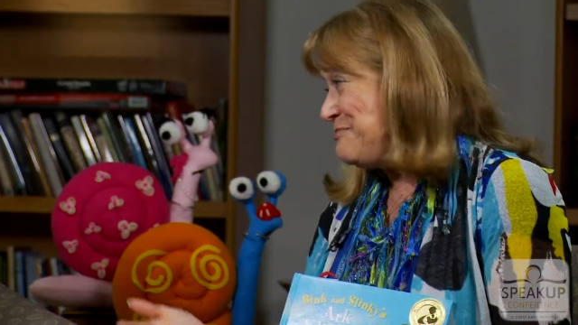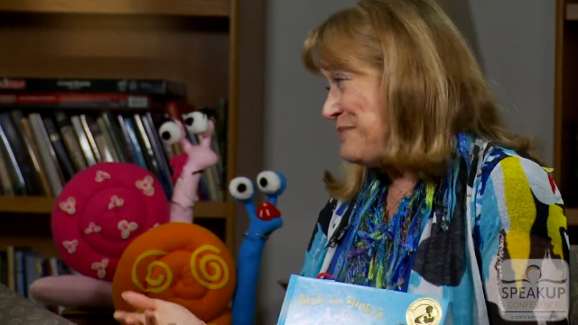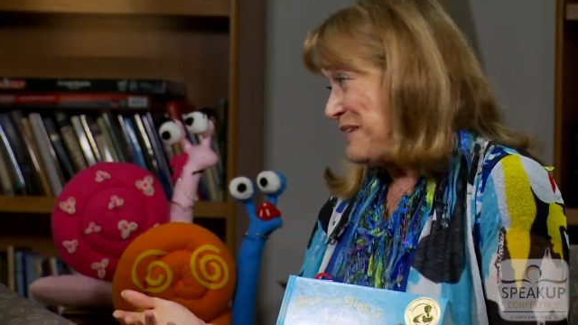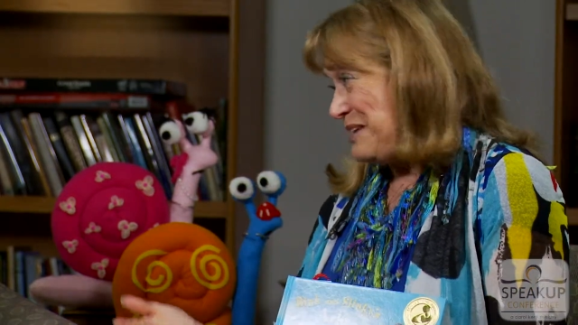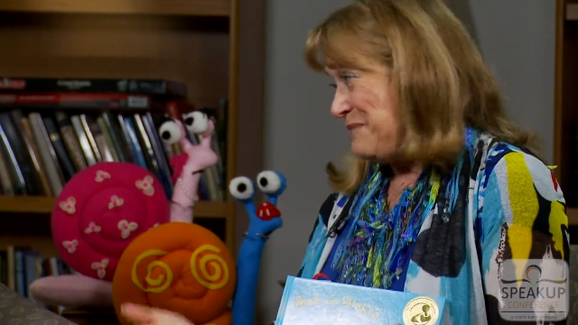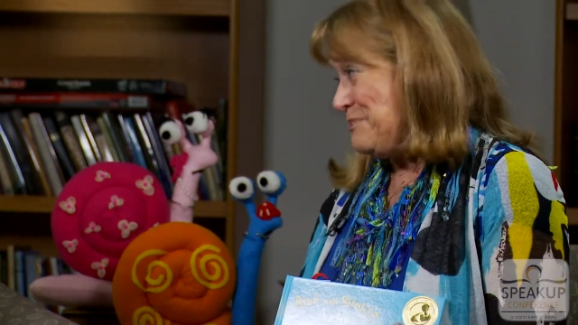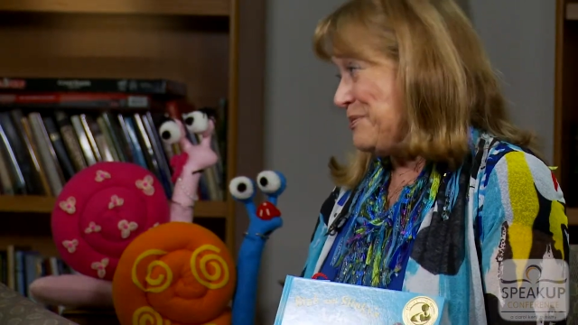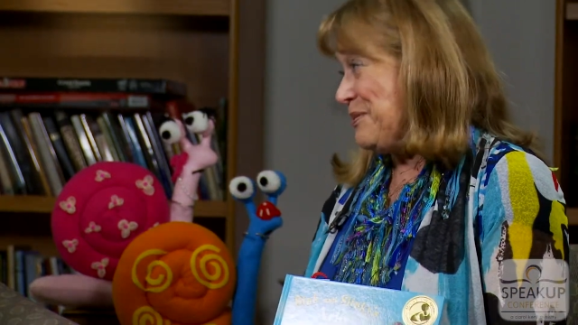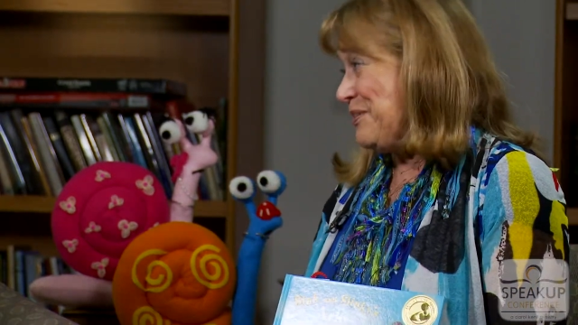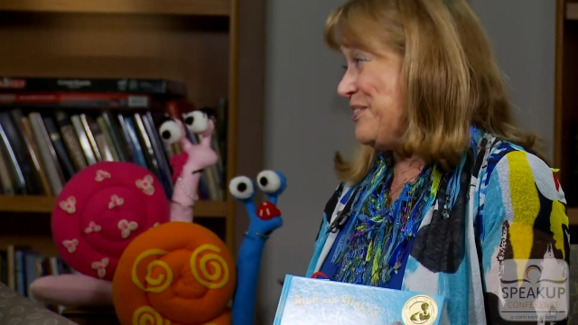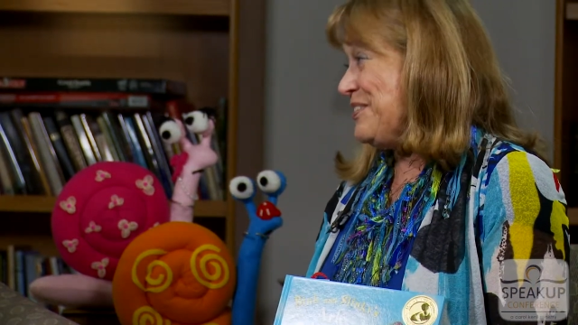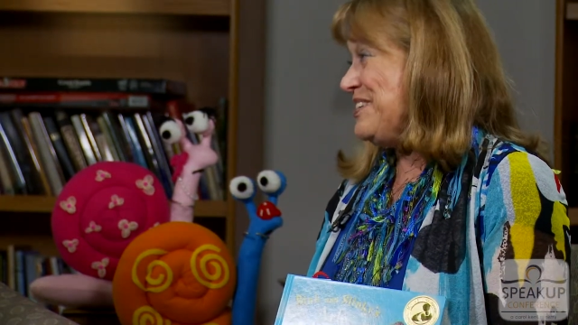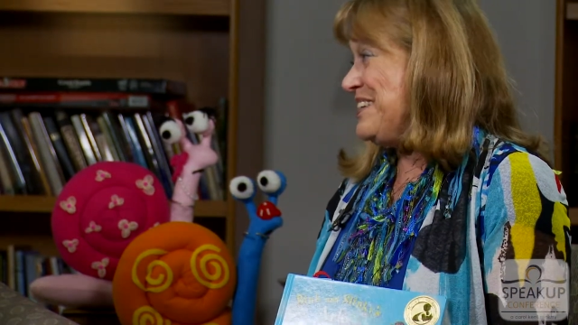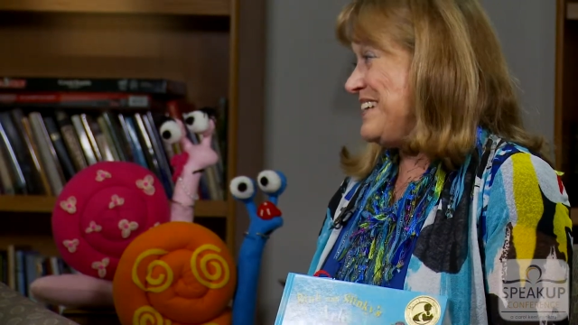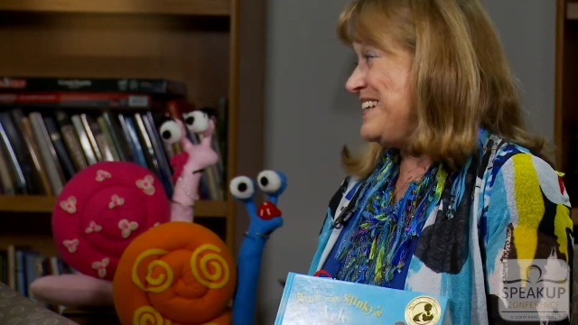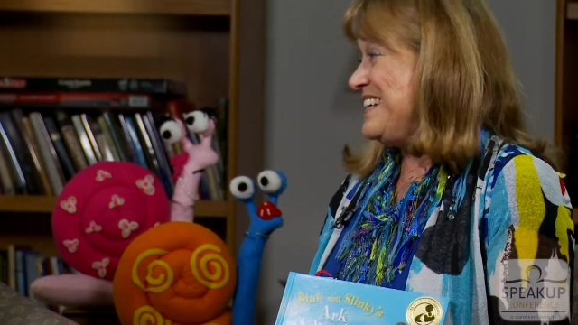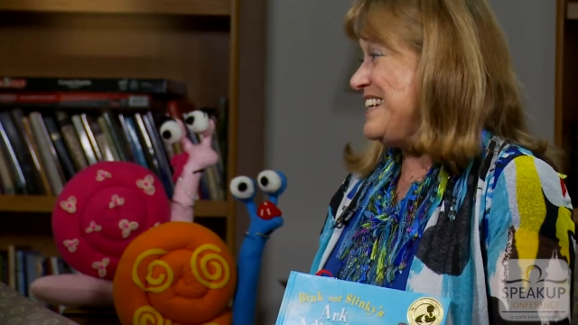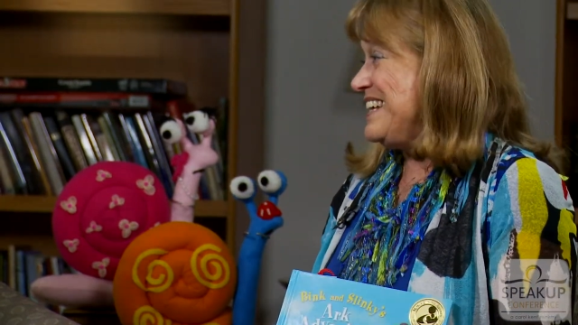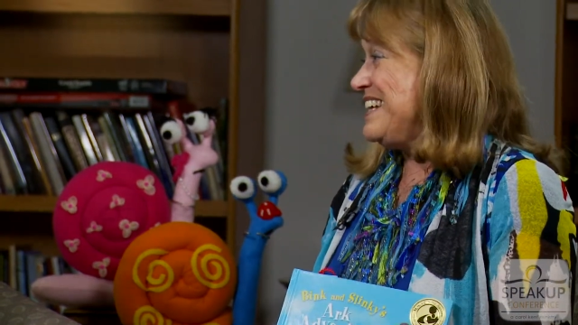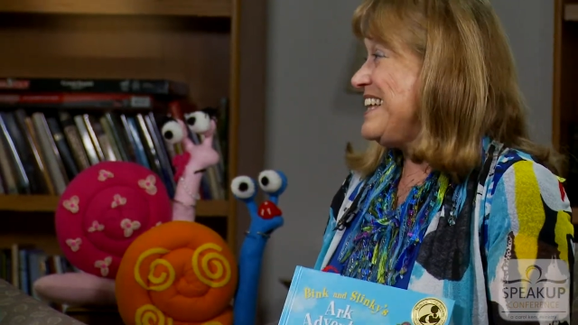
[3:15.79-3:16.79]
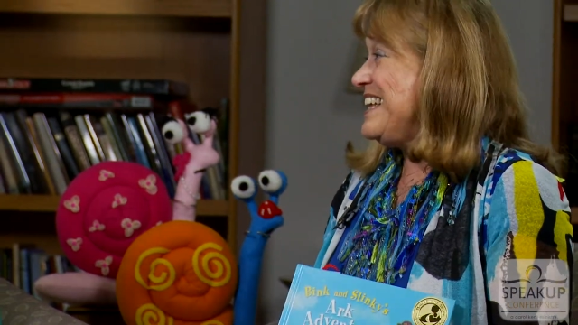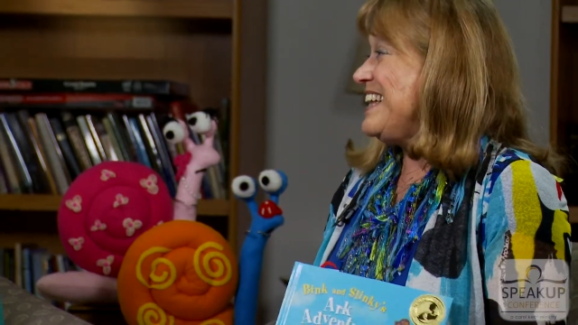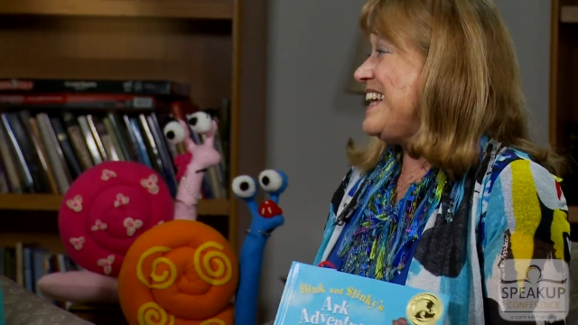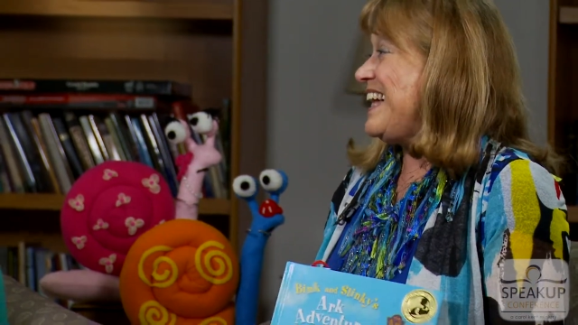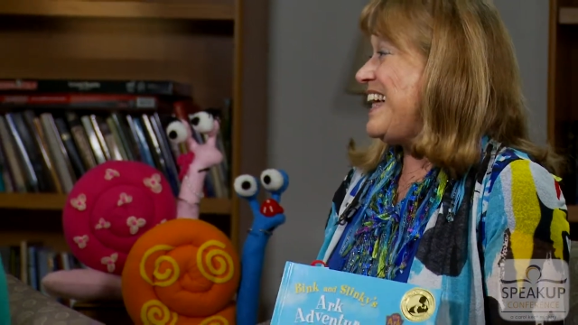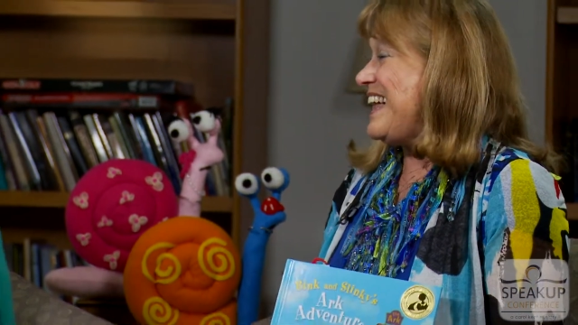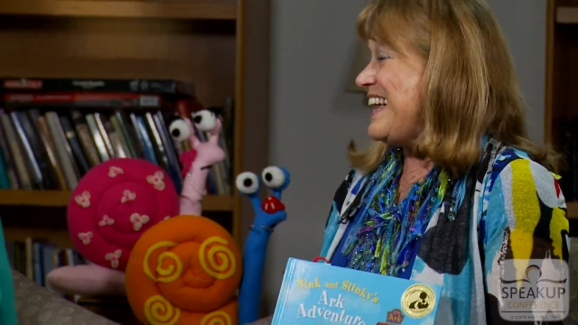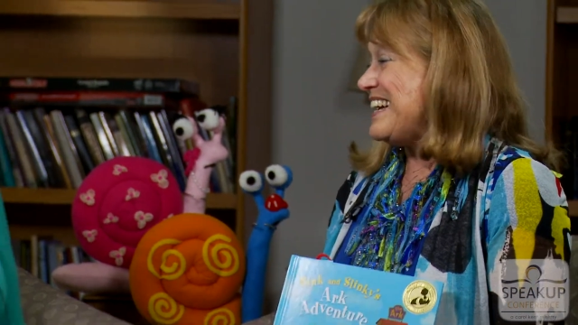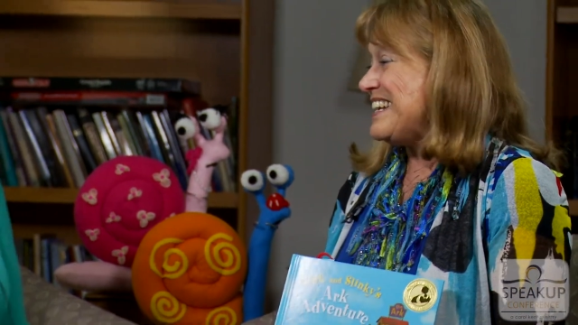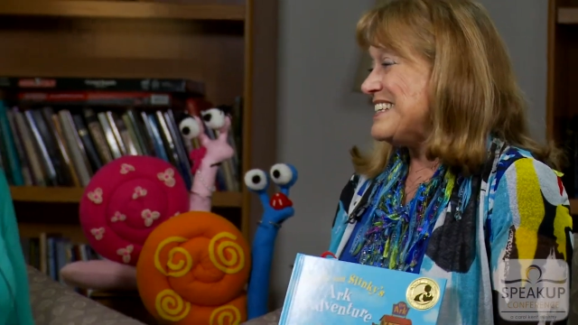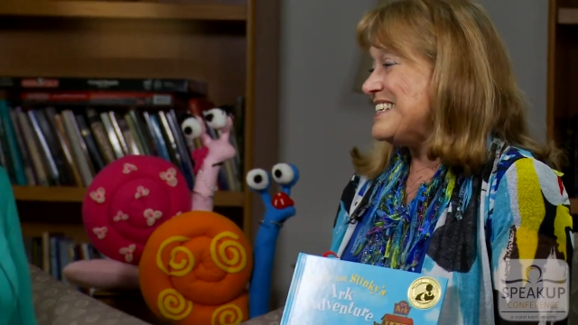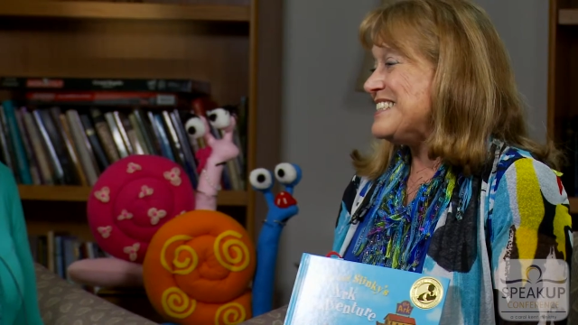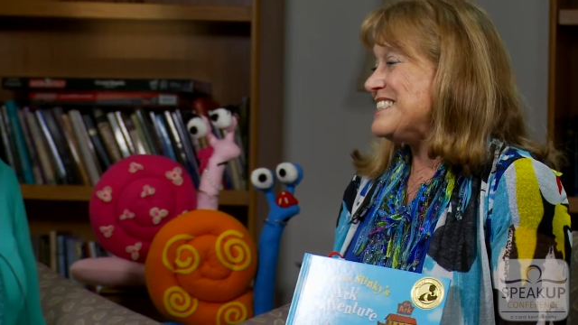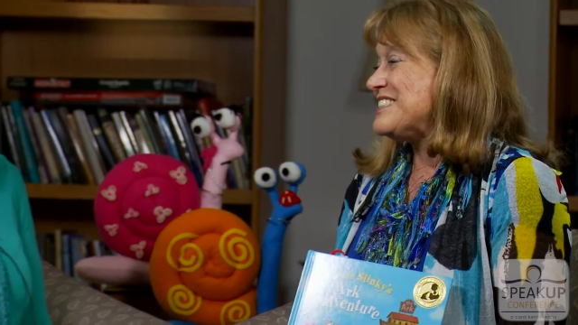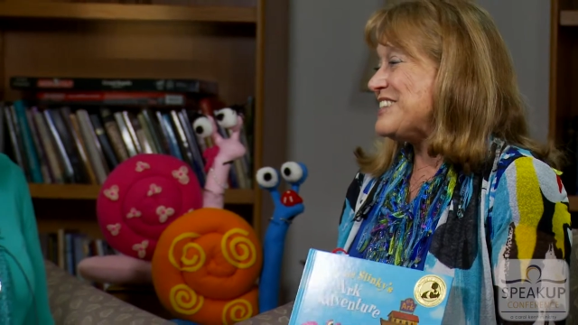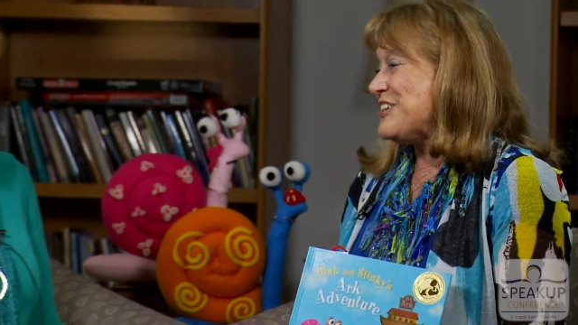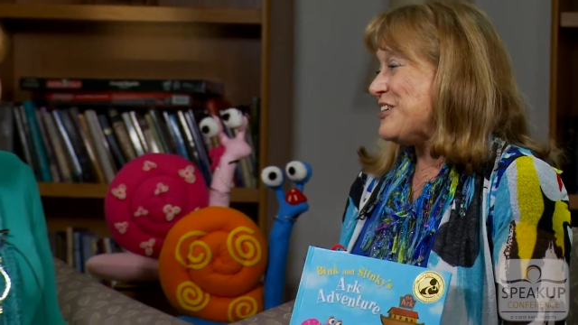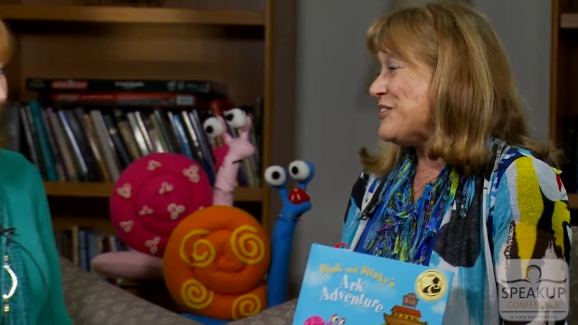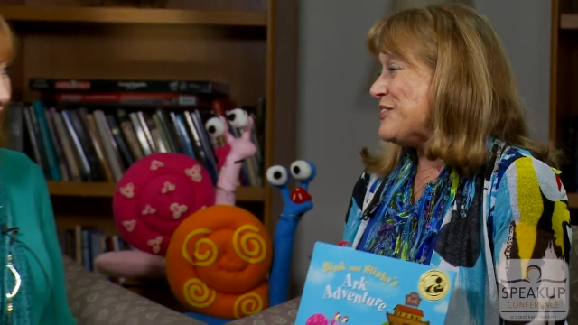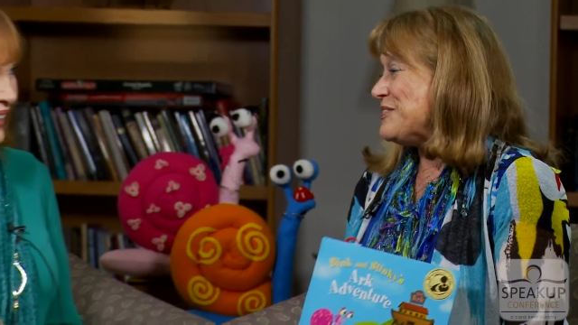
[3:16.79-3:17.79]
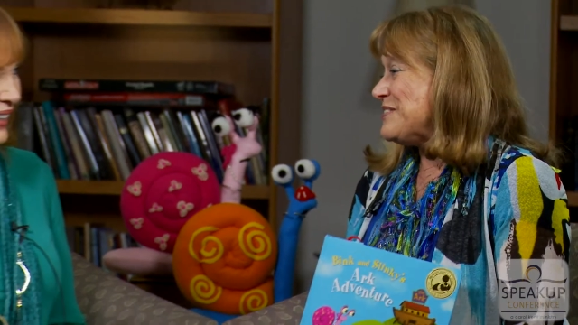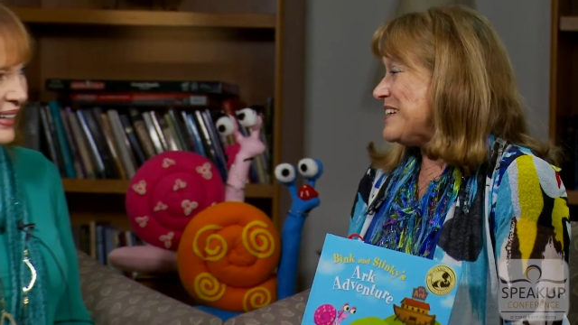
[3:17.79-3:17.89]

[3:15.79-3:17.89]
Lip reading: people? And so